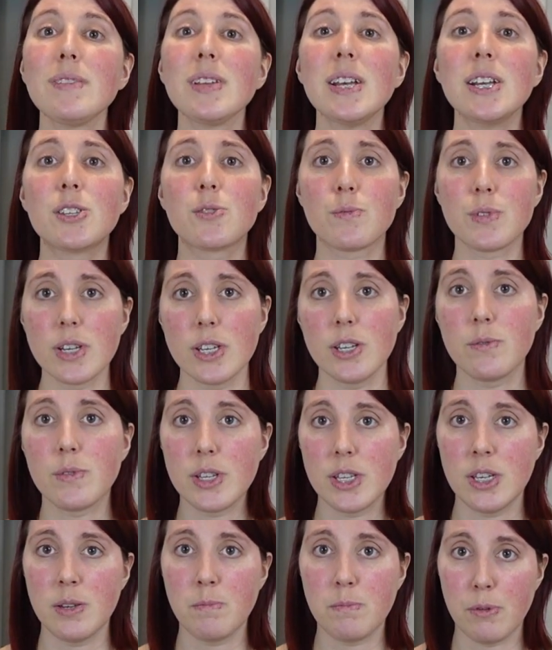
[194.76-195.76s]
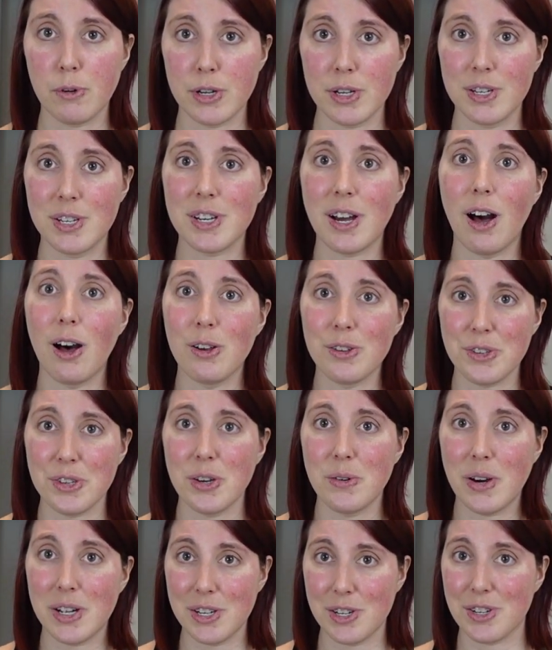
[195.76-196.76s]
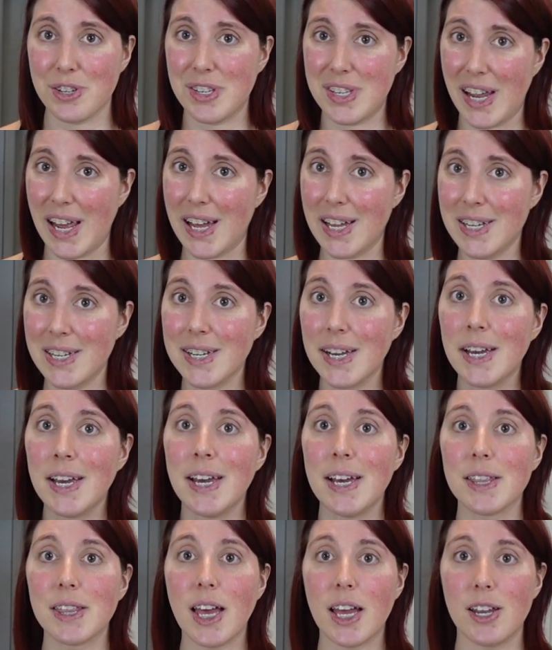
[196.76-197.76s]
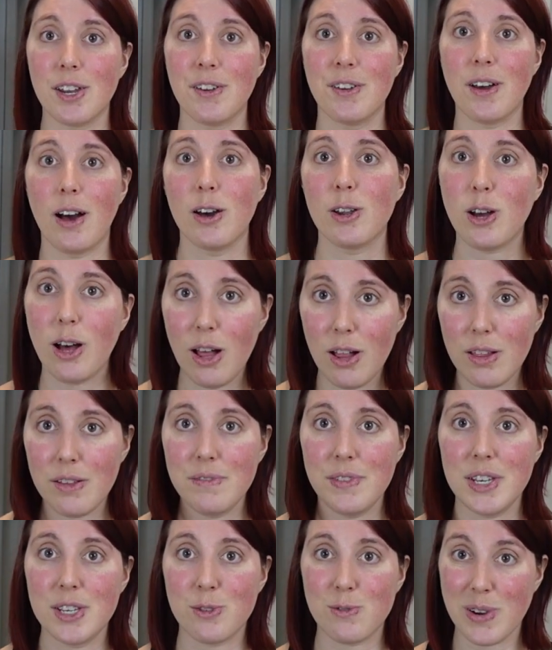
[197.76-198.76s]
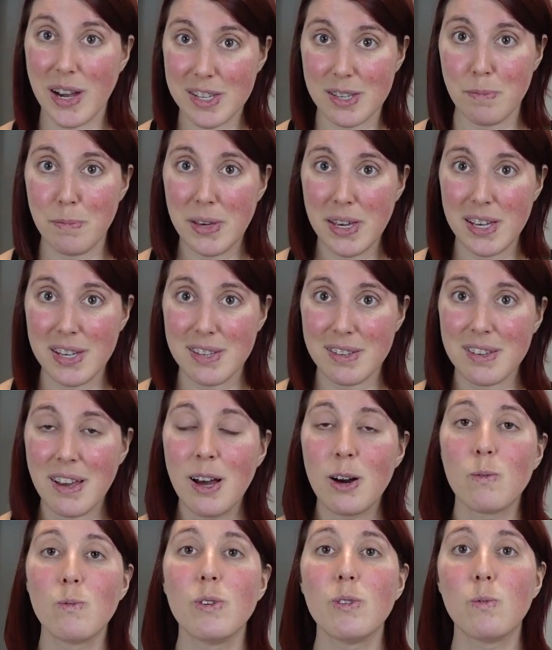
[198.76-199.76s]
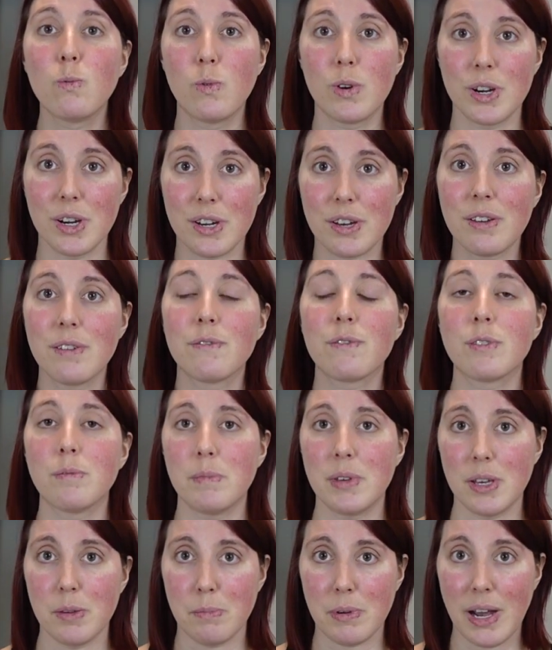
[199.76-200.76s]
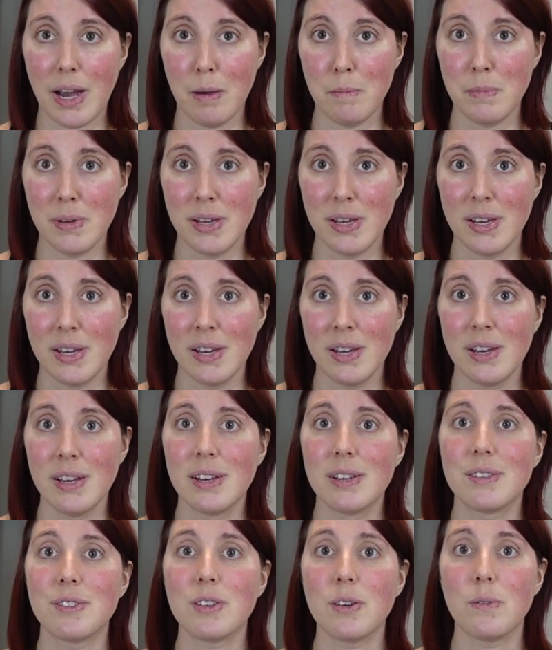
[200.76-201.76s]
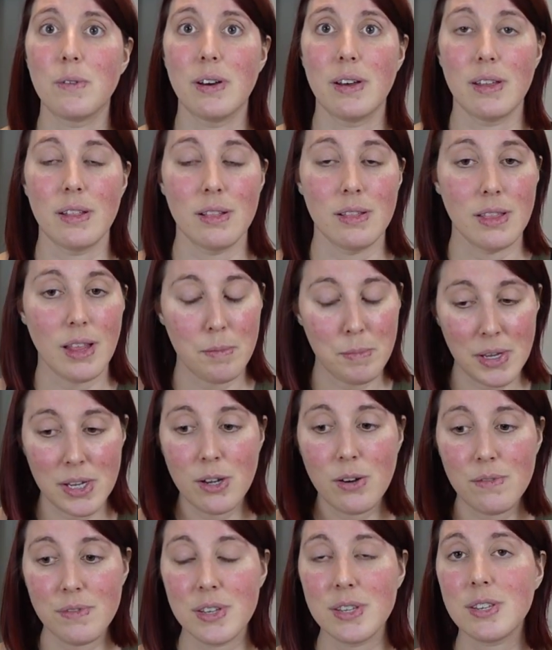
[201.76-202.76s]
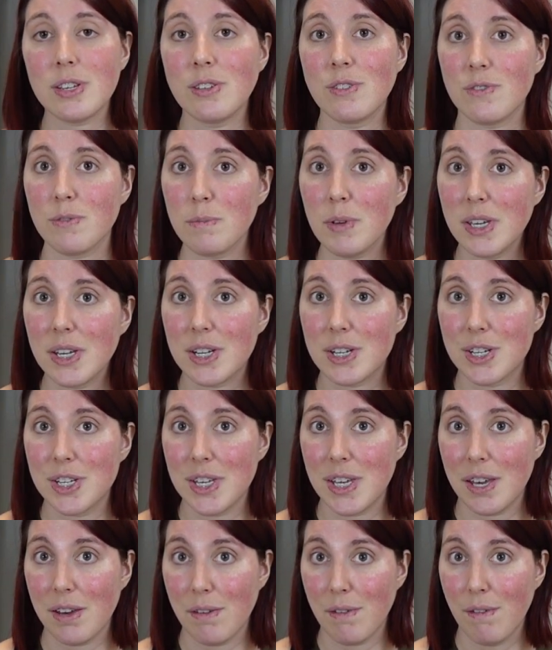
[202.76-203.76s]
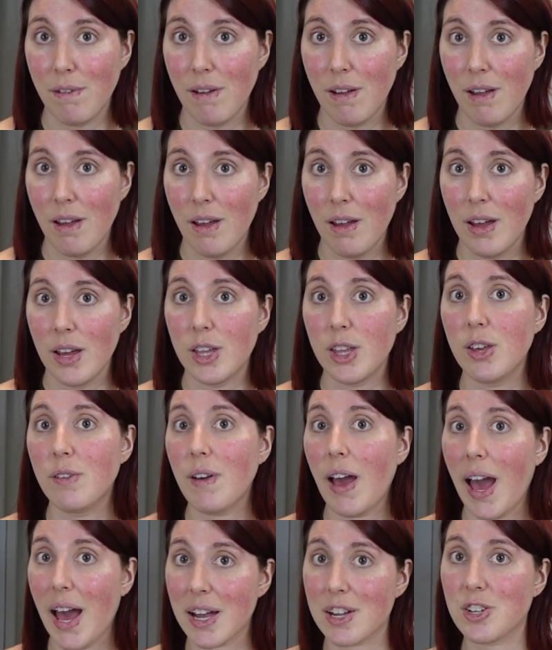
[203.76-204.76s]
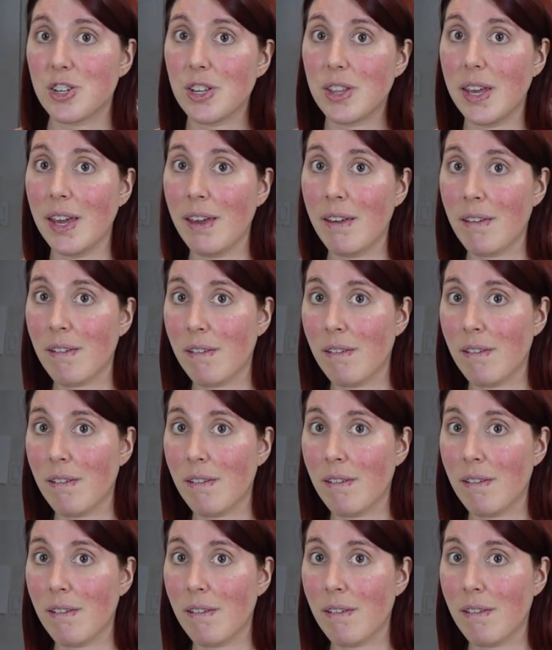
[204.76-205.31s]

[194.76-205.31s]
it's really, really important to also understand that not all of these recipes will work for meal prep. So let me know if this sounds familiar to you. You've actually